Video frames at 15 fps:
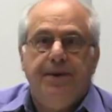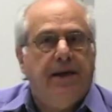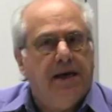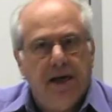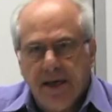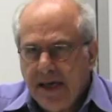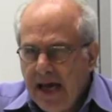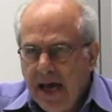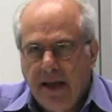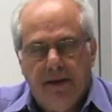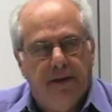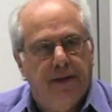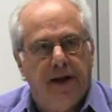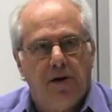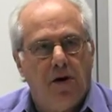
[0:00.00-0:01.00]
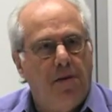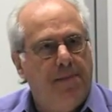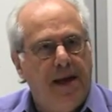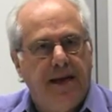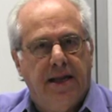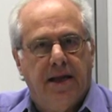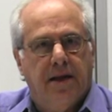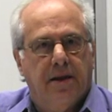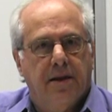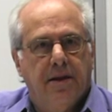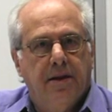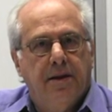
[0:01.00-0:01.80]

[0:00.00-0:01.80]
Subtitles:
be? Again, there are many,